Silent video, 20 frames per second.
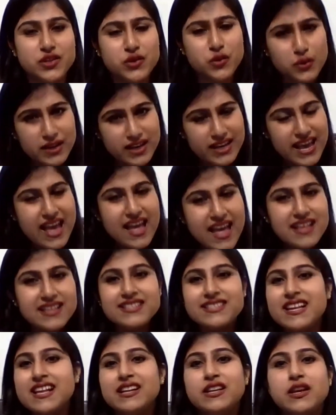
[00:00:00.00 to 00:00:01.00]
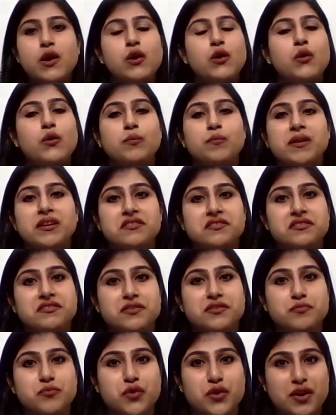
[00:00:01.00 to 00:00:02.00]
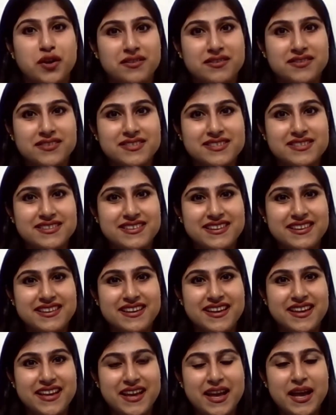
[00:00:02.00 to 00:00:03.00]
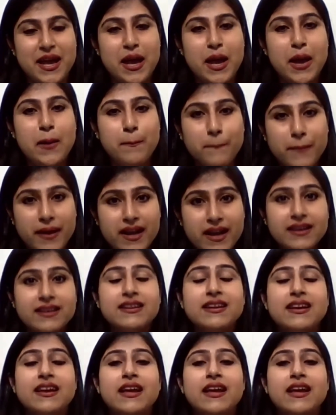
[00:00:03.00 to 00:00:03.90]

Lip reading: you can sell your own patented product. But